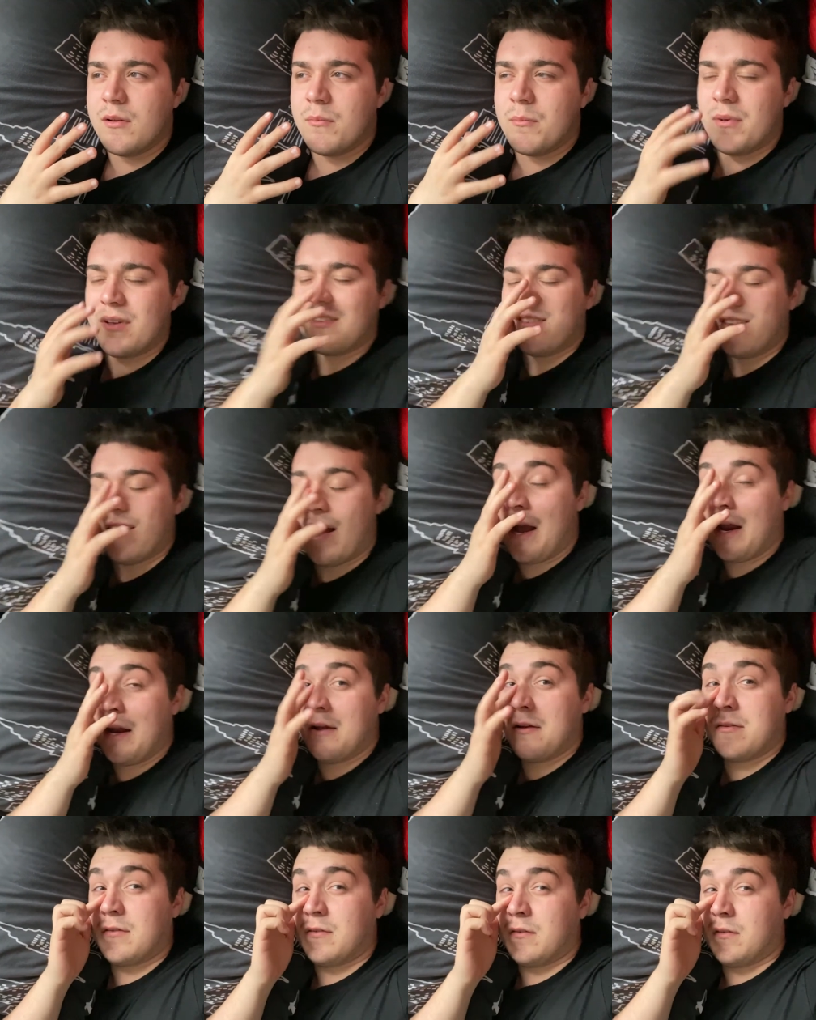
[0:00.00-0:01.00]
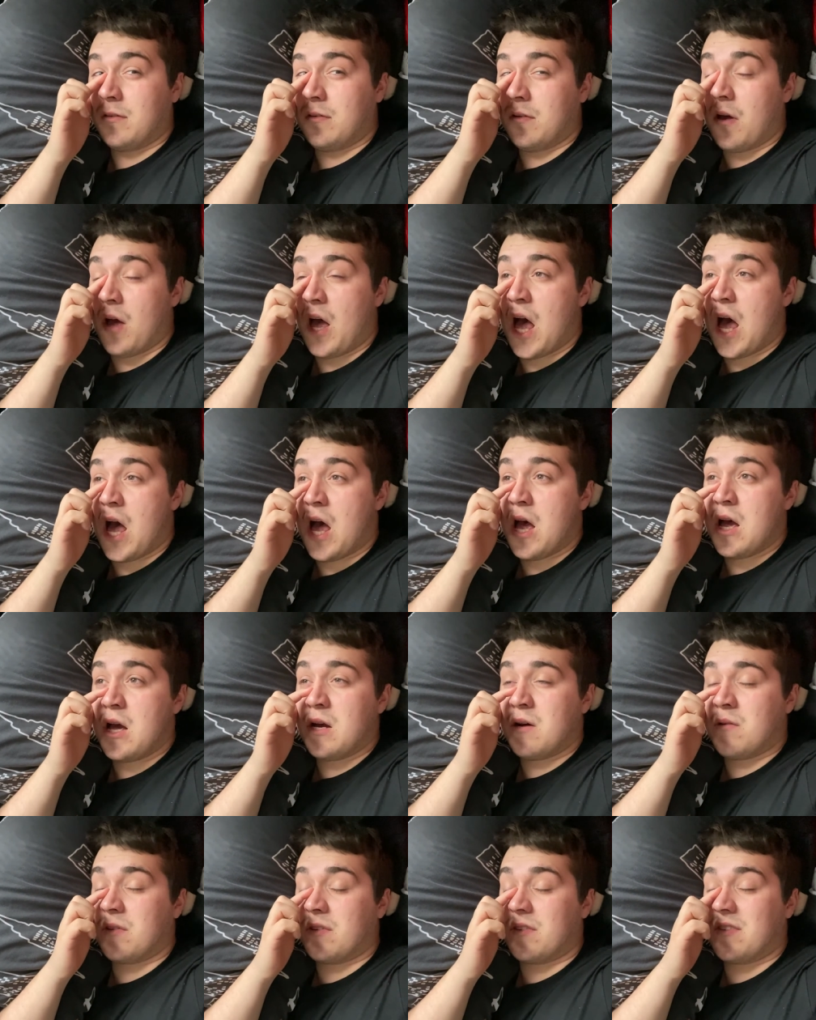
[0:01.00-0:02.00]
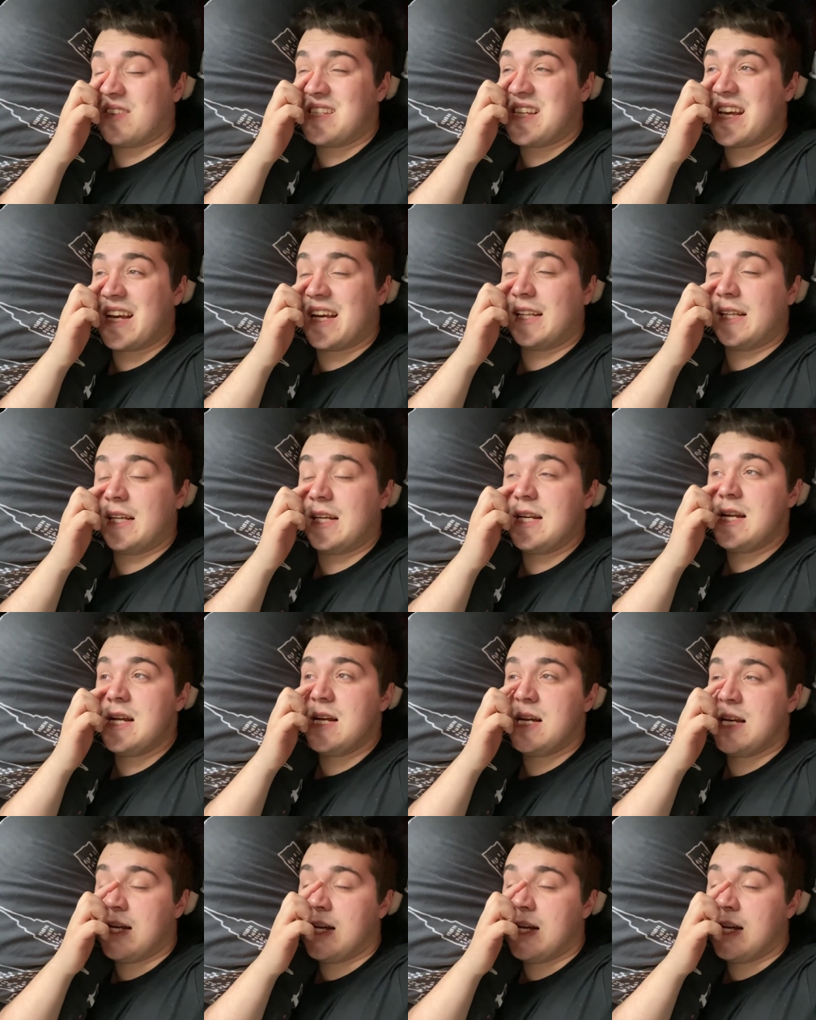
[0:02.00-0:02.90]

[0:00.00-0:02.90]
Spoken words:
My sinus was tickling.